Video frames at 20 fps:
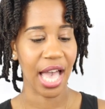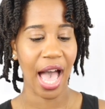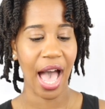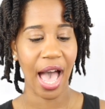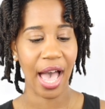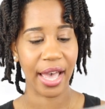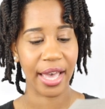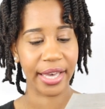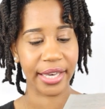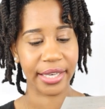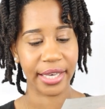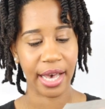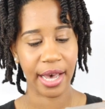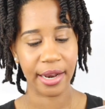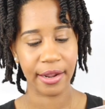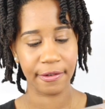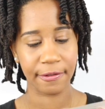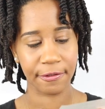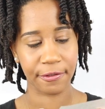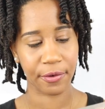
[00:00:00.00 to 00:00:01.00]
I
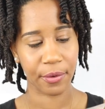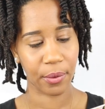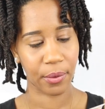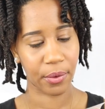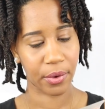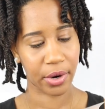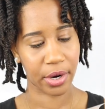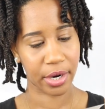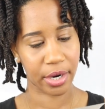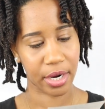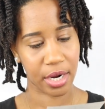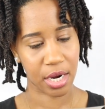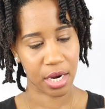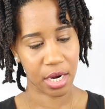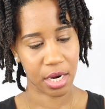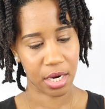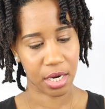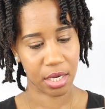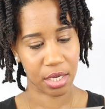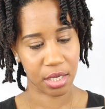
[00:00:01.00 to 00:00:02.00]
got it
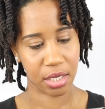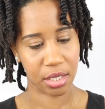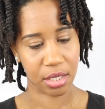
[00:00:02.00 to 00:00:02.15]
for